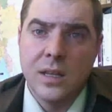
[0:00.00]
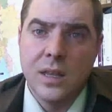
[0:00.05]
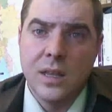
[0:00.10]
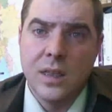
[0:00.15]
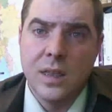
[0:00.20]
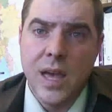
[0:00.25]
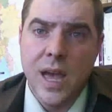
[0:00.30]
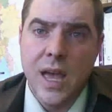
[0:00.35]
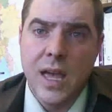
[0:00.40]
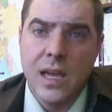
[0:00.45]

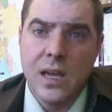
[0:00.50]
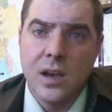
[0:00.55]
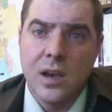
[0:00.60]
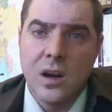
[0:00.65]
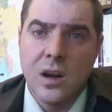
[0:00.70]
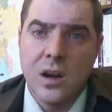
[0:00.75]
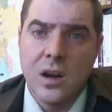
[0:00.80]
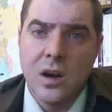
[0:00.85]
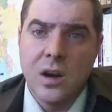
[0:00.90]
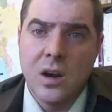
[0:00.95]
they
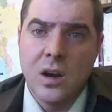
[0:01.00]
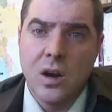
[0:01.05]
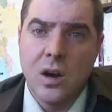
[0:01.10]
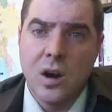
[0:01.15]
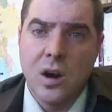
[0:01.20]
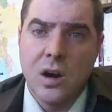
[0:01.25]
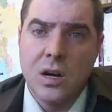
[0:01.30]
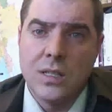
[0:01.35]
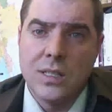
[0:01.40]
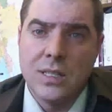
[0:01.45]

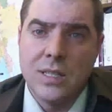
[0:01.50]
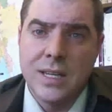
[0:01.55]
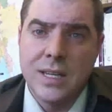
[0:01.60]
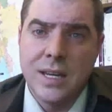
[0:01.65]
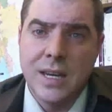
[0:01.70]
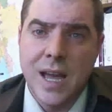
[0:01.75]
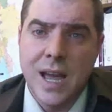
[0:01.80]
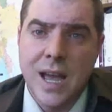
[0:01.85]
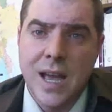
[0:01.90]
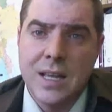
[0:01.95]
are
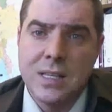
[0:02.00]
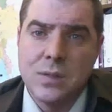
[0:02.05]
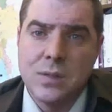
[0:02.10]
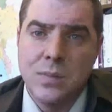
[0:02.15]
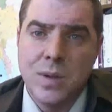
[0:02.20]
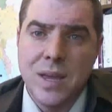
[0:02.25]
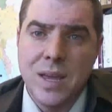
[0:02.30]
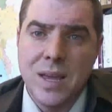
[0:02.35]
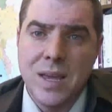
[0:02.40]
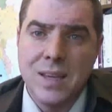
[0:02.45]
seen as
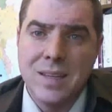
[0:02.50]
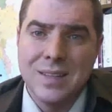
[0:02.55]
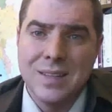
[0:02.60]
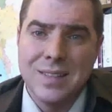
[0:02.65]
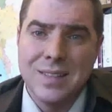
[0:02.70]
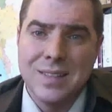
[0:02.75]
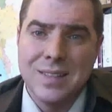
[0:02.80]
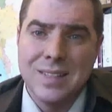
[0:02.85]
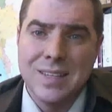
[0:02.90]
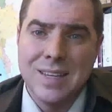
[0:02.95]
being
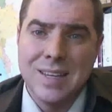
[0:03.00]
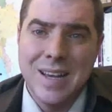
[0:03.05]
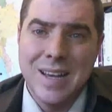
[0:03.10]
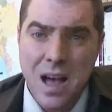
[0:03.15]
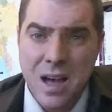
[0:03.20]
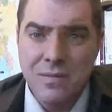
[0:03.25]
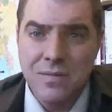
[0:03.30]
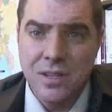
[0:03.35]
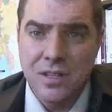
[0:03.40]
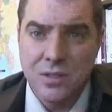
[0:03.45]
in
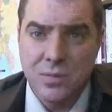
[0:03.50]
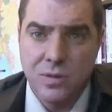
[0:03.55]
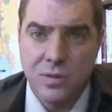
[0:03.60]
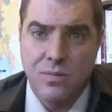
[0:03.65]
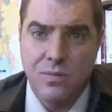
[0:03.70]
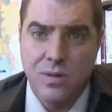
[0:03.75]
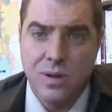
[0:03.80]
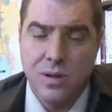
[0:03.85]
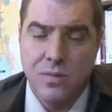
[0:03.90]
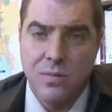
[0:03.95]
conflict
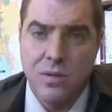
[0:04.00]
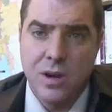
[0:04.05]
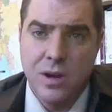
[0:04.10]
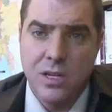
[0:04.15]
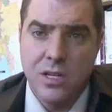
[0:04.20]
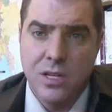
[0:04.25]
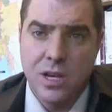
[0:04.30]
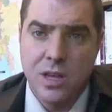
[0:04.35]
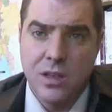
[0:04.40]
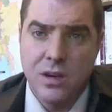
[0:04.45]
with
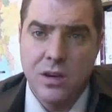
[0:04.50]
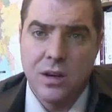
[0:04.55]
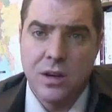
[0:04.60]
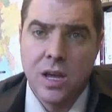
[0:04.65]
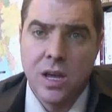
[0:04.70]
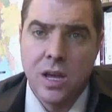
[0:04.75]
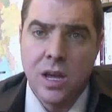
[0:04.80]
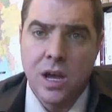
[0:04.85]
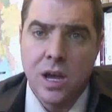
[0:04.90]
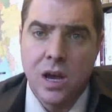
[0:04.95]

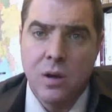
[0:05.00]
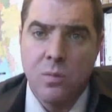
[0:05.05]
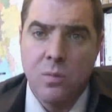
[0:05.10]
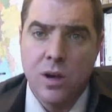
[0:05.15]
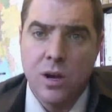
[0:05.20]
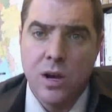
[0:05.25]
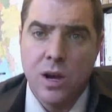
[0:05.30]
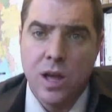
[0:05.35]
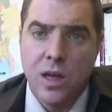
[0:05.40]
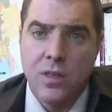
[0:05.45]

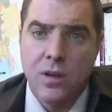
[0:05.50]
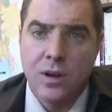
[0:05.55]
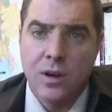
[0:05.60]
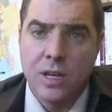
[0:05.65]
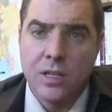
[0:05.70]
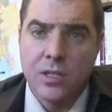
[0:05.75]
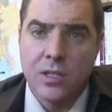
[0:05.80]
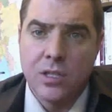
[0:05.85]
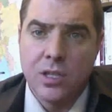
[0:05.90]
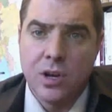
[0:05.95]
one another.
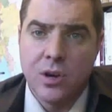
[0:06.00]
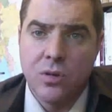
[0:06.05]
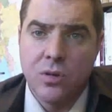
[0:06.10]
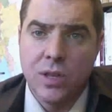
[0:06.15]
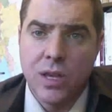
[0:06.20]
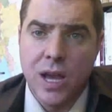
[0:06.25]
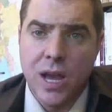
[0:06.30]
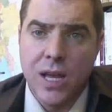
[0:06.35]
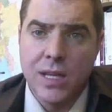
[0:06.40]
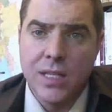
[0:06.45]
And so
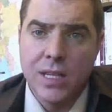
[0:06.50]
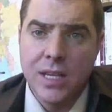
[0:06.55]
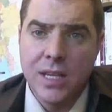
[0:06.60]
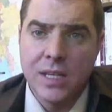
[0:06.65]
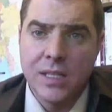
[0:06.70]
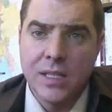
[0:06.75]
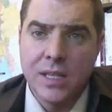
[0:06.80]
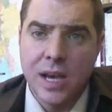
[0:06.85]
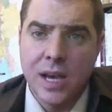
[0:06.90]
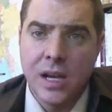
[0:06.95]
the
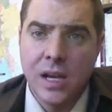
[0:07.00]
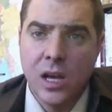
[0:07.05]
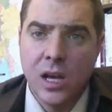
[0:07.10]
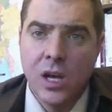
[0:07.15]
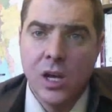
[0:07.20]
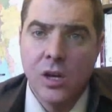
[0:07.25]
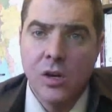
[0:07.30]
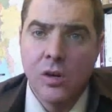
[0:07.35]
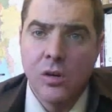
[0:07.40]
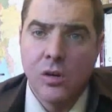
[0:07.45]
idea is that
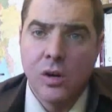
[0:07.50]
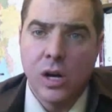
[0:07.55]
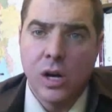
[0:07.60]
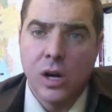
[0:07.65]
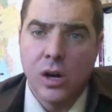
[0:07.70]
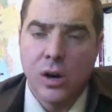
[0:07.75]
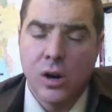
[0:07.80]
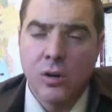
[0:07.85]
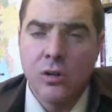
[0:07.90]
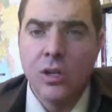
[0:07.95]

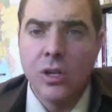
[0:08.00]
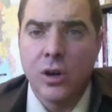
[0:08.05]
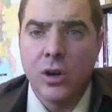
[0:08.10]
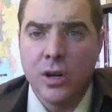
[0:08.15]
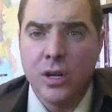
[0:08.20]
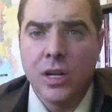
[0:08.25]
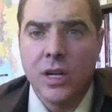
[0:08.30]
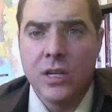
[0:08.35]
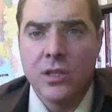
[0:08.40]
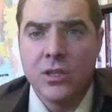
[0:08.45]
early
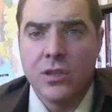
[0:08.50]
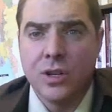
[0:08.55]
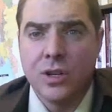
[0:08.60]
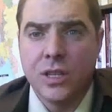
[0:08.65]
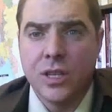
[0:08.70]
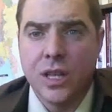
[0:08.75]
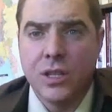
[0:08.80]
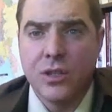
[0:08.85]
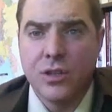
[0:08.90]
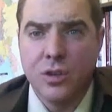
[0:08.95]
on in history,
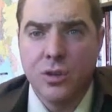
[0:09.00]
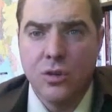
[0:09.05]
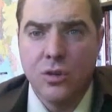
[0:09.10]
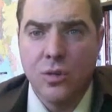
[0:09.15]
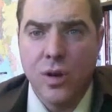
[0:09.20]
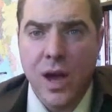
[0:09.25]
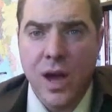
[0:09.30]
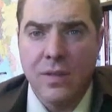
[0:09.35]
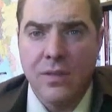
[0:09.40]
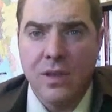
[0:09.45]
that
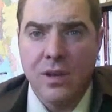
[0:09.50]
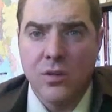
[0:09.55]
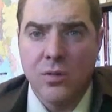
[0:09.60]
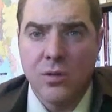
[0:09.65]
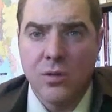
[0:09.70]
two ethnic